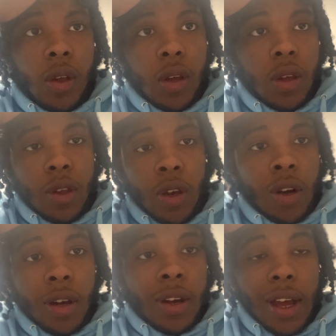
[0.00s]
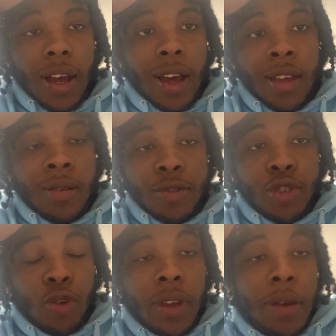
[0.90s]
Hey, y'all, I am
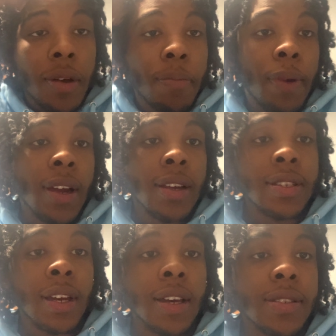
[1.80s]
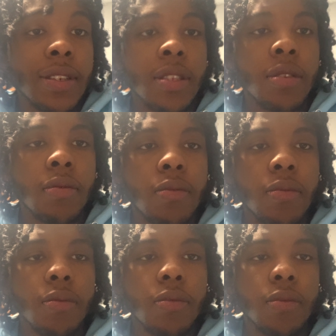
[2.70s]
truly apologize.
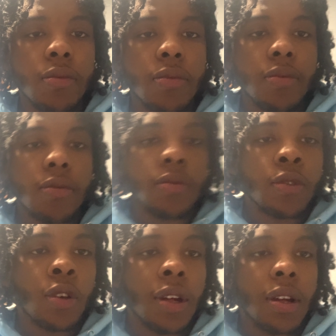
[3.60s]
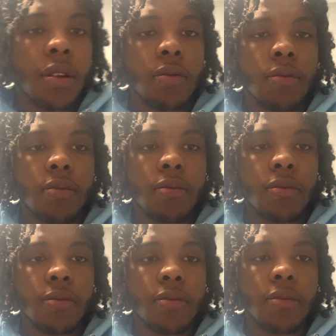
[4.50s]
You gotta think smart.